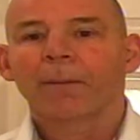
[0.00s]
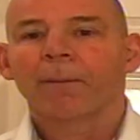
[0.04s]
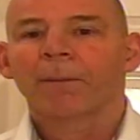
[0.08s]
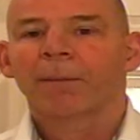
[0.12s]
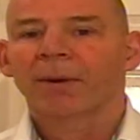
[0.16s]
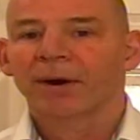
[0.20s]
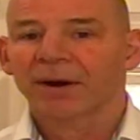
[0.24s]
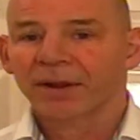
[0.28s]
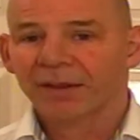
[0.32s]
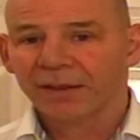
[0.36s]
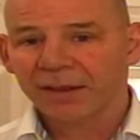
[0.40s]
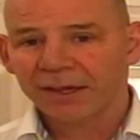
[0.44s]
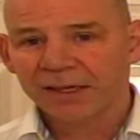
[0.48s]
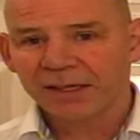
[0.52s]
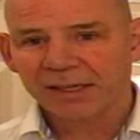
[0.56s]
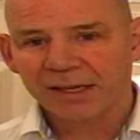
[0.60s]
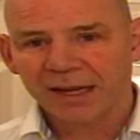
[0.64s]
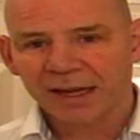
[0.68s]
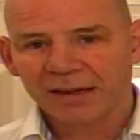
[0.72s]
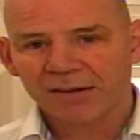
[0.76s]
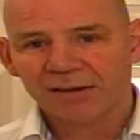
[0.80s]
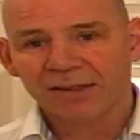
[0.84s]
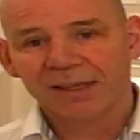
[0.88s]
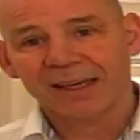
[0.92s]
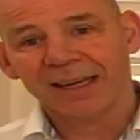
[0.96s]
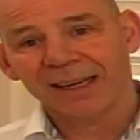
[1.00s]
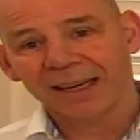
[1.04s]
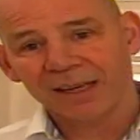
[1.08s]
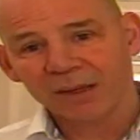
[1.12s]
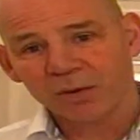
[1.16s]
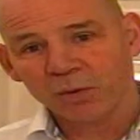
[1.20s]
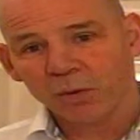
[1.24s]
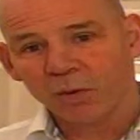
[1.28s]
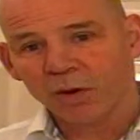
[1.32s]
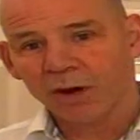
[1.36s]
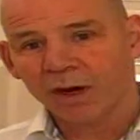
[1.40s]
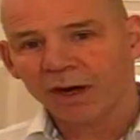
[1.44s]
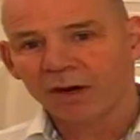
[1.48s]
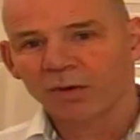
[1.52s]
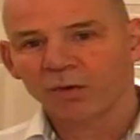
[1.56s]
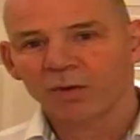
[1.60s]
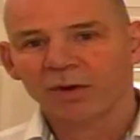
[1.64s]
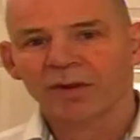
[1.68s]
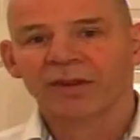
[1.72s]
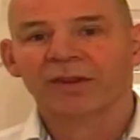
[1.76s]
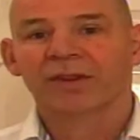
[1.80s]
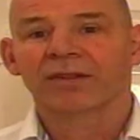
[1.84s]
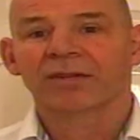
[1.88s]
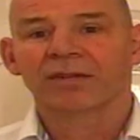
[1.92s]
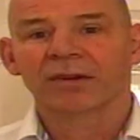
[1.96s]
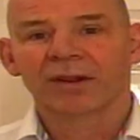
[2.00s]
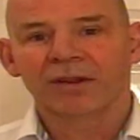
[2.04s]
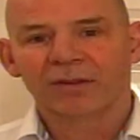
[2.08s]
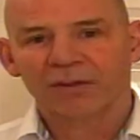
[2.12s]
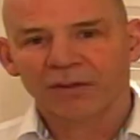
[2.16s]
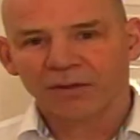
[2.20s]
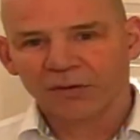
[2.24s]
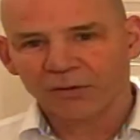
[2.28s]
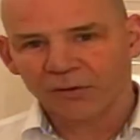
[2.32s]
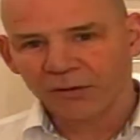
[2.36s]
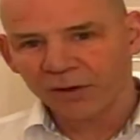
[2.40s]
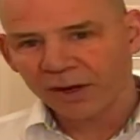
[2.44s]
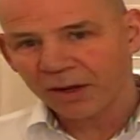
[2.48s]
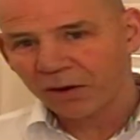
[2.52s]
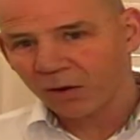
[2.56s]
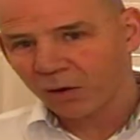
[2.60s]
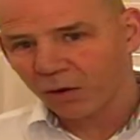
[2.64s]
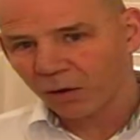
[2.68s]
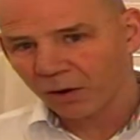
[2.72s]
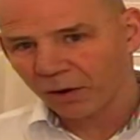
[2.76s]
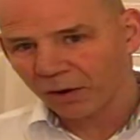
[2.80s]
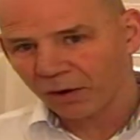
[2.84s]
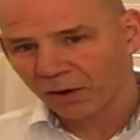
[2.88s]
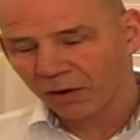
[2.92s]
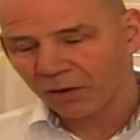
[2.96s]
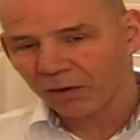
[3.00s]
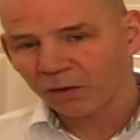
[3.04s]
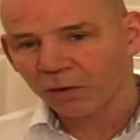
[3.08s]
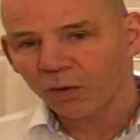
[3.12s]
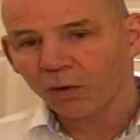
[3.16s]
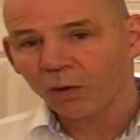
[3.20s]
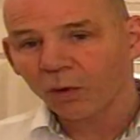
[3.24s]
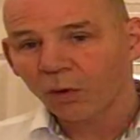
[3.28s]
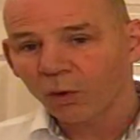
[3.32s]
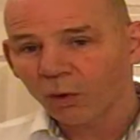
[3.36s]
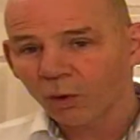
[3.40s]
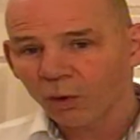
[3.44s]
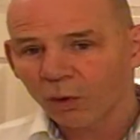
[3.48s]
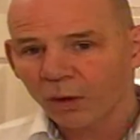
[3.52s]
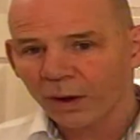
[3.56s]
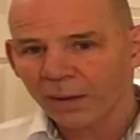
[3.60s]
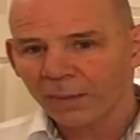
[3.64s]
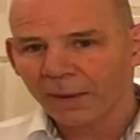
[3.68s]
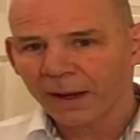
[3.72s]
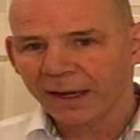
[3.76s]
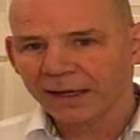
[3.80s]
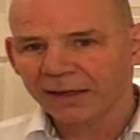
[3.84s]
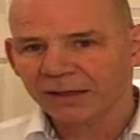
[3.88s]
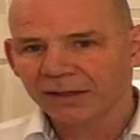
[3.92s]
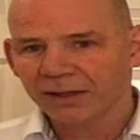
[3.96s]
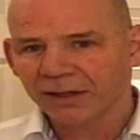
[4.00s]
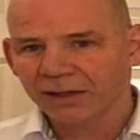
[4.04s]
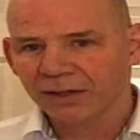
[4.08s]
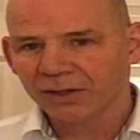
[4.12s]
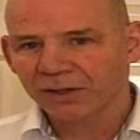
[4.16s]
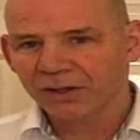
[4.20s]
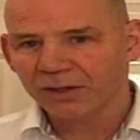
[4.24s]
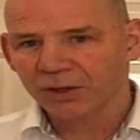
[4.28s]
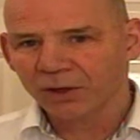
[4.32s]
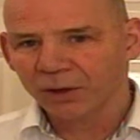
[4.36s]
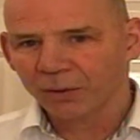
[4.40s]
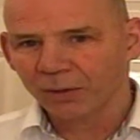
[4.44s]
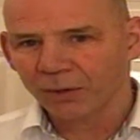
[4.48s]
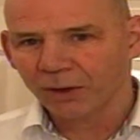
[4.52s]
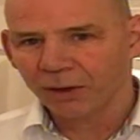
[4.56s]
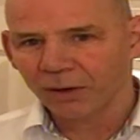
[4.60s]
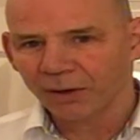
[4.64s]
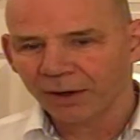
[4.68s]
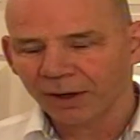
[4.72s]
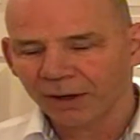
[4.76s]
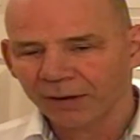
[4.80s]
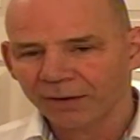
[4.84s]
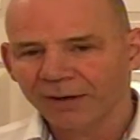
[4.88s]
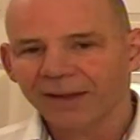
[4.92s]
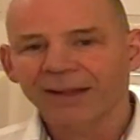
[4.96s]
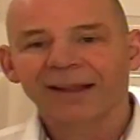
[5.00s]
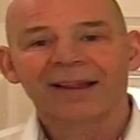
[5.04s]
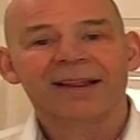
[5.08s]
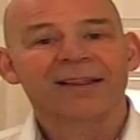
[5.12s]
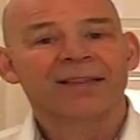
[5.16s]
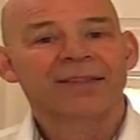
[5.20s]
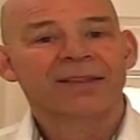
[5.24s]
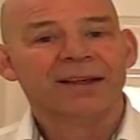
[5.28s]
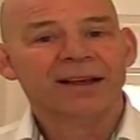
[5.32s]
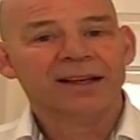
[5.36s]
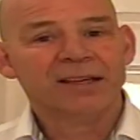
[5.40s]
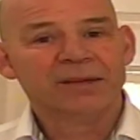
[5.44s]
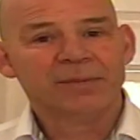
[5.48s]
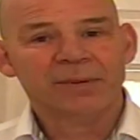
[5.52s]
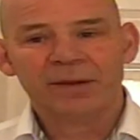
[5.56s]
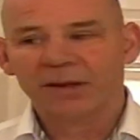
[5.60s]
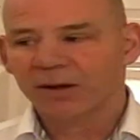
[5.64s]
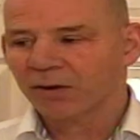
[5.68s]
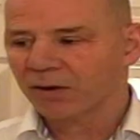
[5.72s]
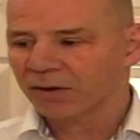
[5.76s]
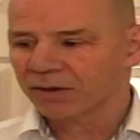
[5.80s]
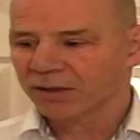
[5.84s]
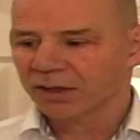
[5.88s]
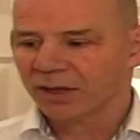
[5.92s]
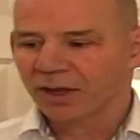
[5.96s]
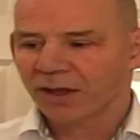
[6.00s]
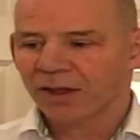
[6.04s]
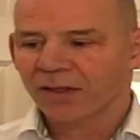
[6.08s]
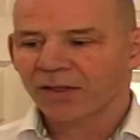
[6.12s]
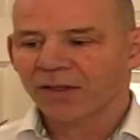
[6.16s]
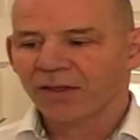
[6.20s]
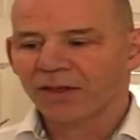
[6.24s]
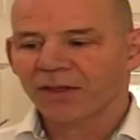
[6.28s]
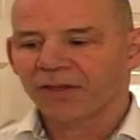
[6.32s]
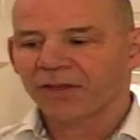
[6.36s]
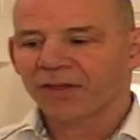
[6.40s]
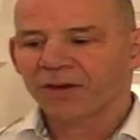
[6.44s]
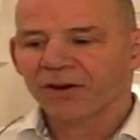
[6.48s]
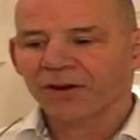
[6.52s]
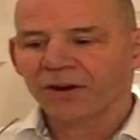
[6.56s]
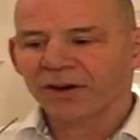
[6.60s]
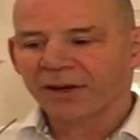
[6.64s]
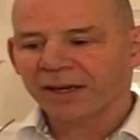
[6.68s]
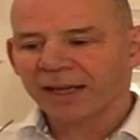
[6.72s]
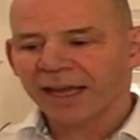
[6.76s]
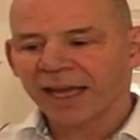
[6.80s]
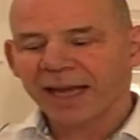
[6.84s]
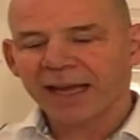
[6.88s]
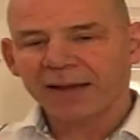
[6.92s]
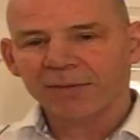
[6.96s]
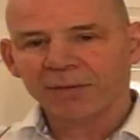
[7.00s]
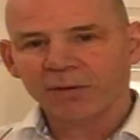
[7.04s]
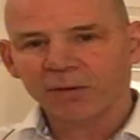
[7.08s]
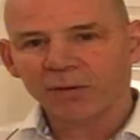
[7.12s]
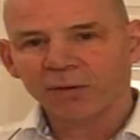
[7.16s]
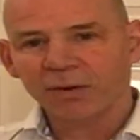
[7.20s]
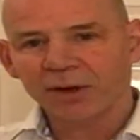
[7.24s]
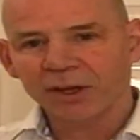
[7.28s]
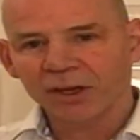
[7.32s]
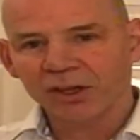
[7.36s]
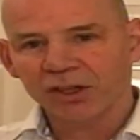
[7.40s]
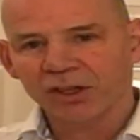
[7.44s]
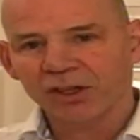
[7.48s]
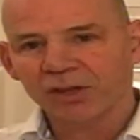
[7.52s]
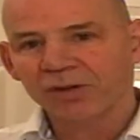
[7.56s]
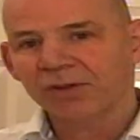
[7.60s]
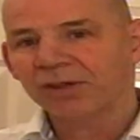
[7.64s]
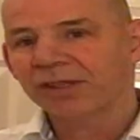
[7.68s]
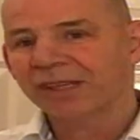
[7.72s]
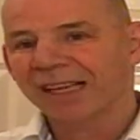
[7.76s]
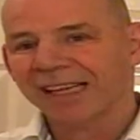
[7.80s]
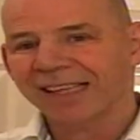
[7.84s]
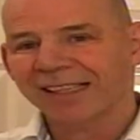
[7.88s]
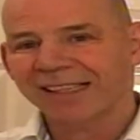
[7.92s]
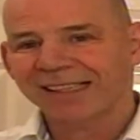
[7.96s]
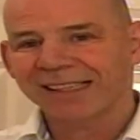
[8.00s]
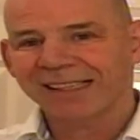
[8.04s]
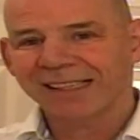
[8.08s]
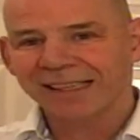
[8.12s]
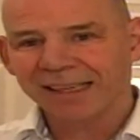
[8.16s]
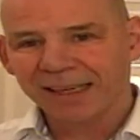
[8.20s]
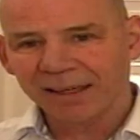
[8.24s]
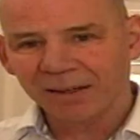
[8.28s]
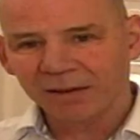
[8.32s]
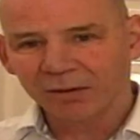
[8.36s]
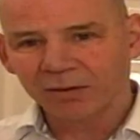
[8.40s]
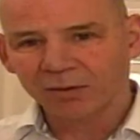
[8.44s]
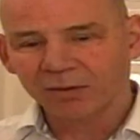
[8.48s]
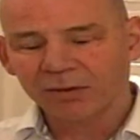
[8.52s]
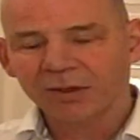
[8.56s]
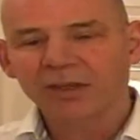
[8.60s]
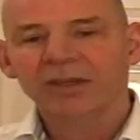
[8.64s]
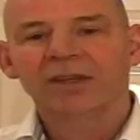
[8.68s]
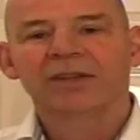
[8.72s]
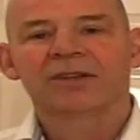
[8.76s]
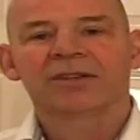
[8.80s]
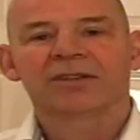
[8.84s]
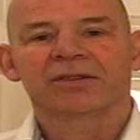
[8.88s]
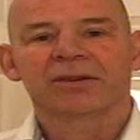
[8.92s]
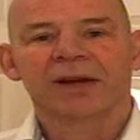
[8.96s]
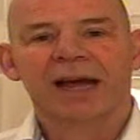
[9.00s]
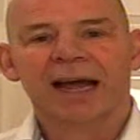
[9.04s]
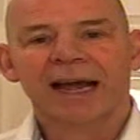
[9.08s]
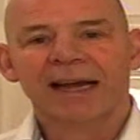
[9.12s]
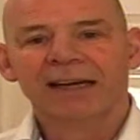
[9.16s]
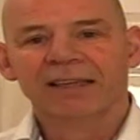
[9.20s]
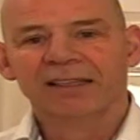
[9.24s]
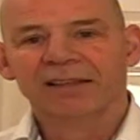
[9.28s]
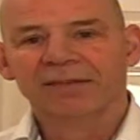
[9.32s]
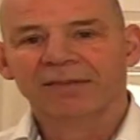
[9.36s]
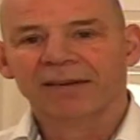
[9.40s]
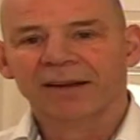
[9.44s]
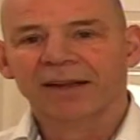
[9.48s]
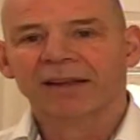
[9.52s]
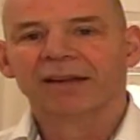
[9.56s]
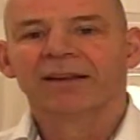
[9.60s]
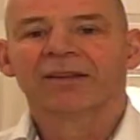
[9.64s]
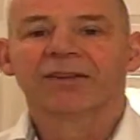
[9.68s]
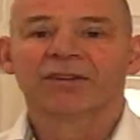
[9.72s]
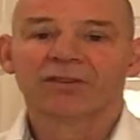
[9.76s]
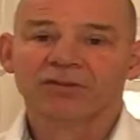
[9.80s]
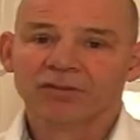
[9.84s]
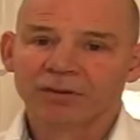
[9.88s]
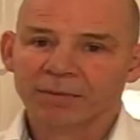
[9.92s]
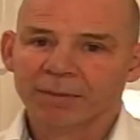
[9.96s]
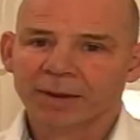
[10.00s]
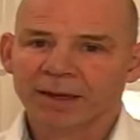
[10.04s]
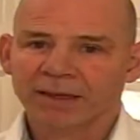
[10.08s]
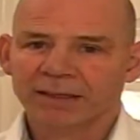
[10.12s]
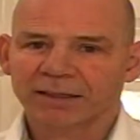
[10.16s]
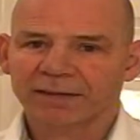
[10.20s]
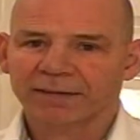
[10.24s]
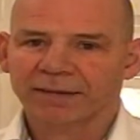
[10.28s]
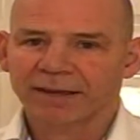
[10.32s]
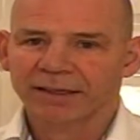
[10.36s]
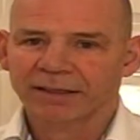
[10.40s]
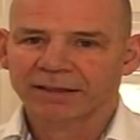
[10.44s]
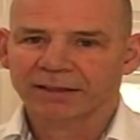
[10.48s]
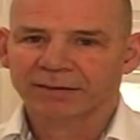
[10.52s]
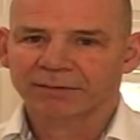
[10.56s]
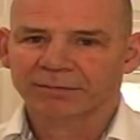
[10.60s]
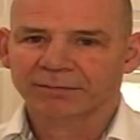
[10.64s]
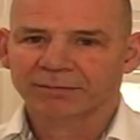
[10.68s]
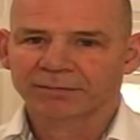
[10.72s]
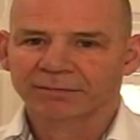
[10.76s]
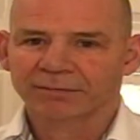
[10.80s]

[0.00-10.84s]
But in this house, it is wired with the 3/4 earth all the way back to the consumer unit. That's because the third cable is used as a signal to activate the trip activator.